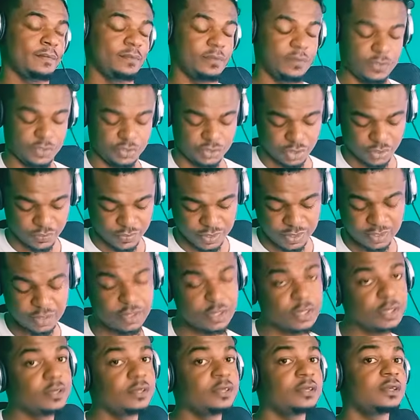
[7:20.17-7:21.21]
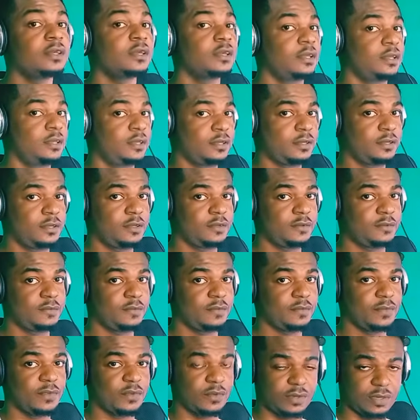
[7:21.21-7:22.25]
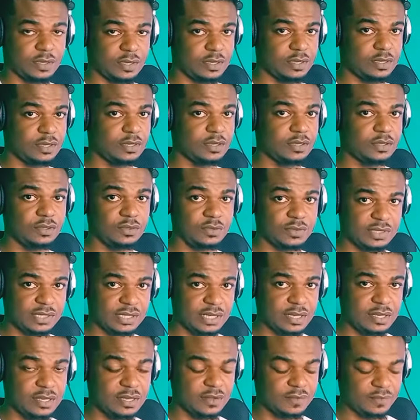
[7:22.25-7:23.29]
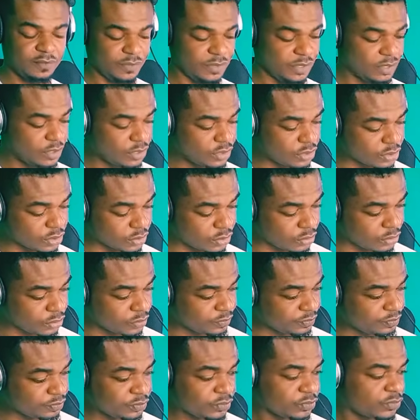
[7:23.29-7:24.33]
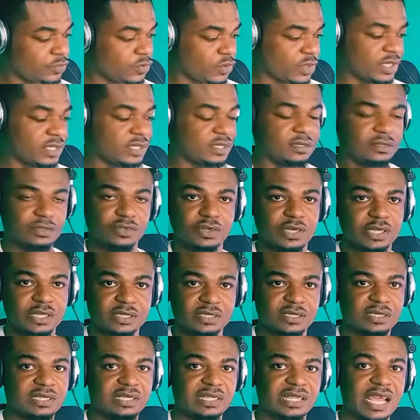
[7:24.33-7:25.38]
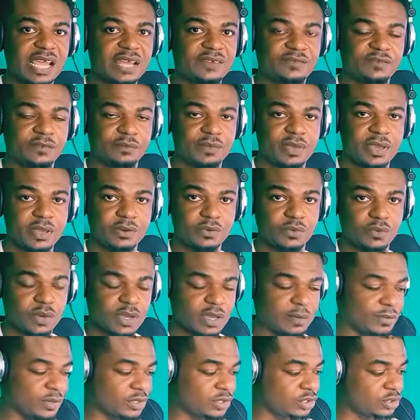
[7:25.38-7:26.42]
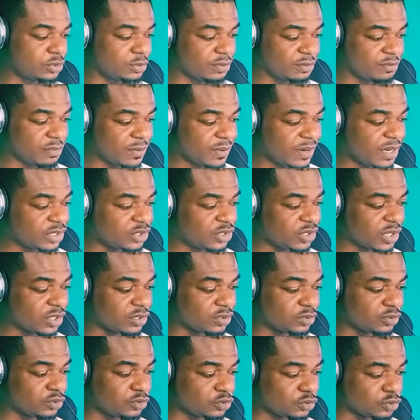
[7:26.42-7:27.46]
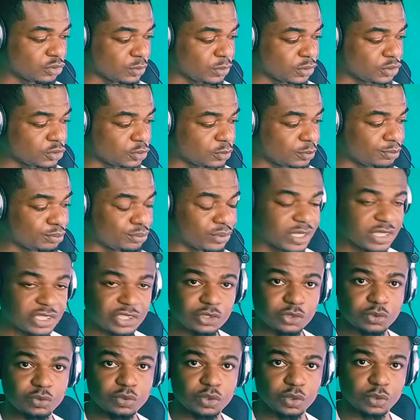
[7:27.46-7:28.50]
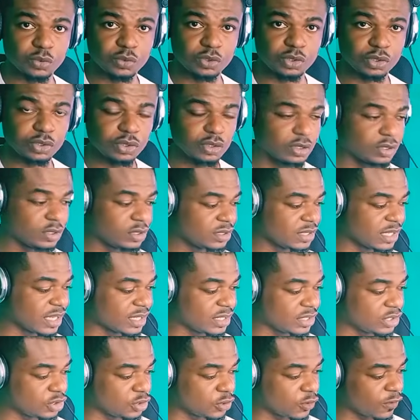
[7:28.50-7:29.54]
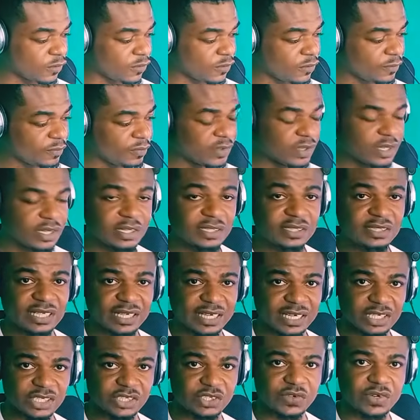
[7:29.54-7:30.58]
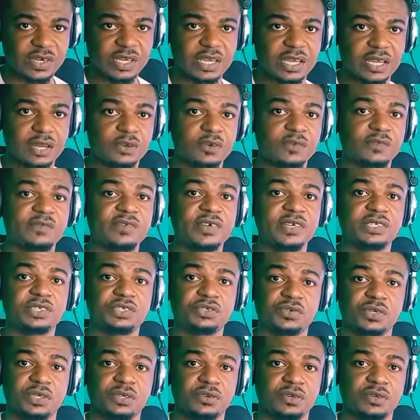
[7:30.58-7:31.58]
Sorry. Okay, you see. So you can slide from anywhere, but remember that you're supposed to press two notes. That is your second string and your first string.